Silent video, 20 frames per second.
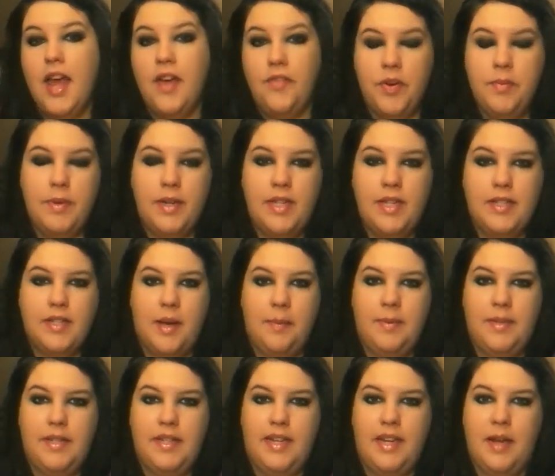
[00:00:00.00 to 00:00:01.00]
everybody's cup
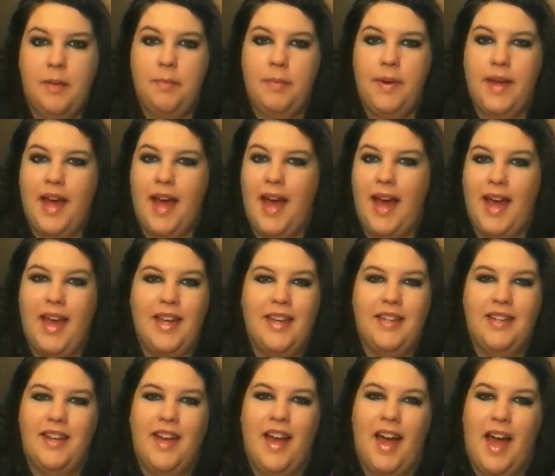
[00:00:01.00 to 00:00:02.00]
of tea, but I
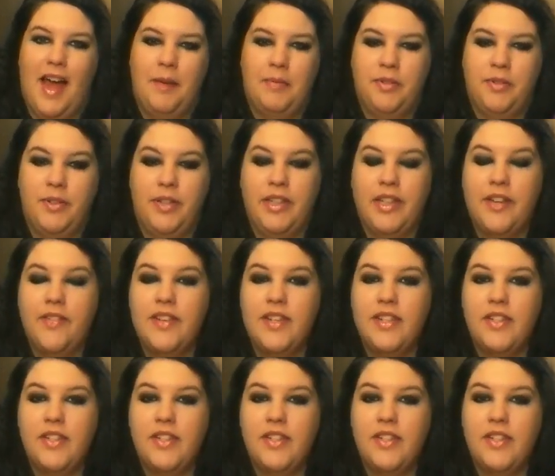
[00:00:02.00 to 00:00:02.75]
absolutely love it.